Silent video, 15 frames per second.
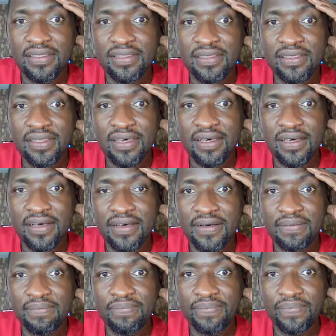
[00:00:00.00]
the
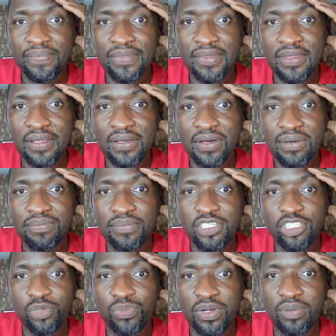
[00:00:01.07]

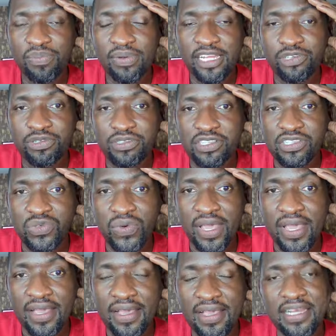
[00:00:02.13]
bishop will play to this square,
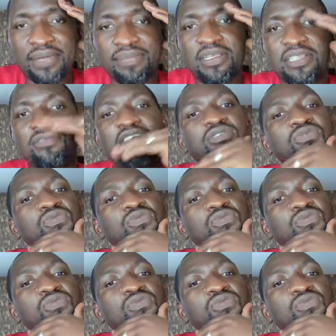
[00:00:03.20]
and I'm just trying to